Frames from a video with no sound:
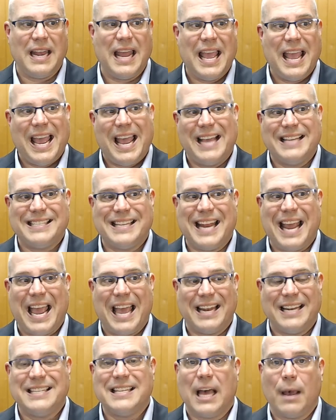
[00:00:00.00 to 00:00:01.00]
as an
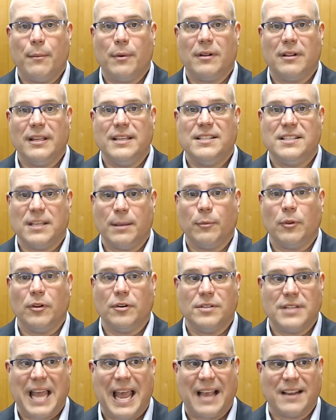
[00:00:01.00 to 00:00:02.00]
anatomically similar
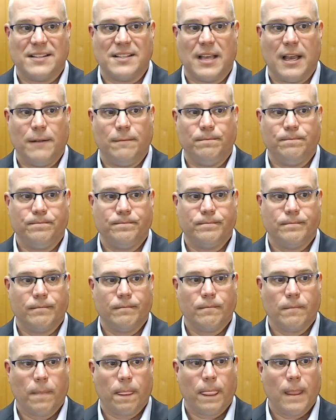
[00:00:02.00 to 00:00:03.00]
taxon.
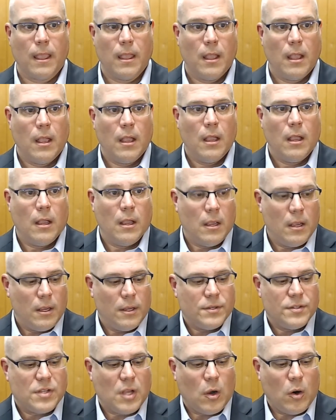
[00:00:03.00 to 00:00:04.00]

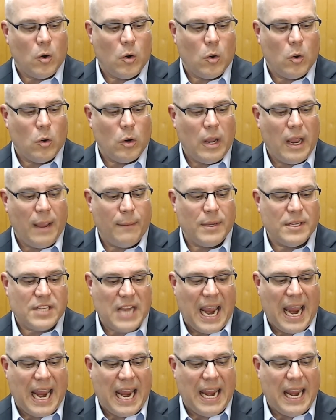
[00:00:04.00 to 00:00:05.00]
So image
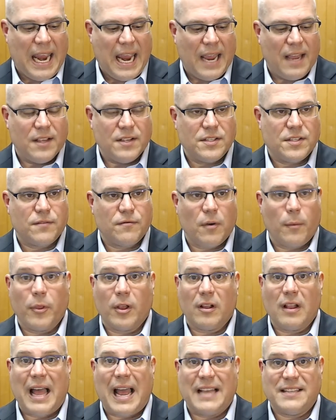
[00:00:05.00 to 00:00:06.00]
A is from the
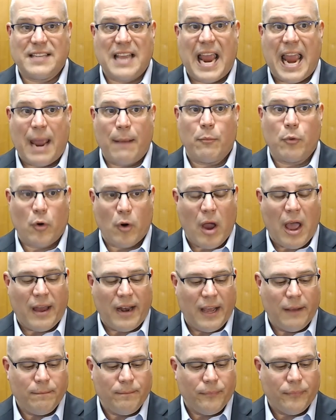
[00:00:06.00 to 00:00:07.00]
class
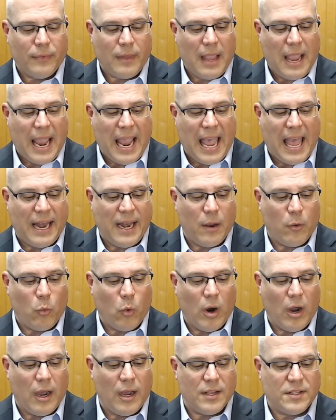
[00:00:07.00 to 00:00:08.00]
Amburana, and it
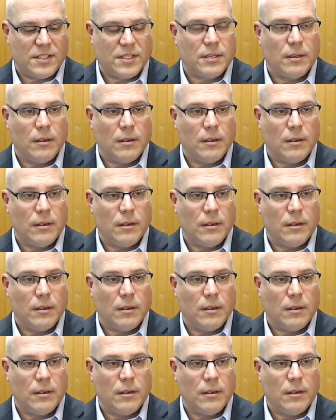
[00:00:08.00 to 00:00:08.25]
was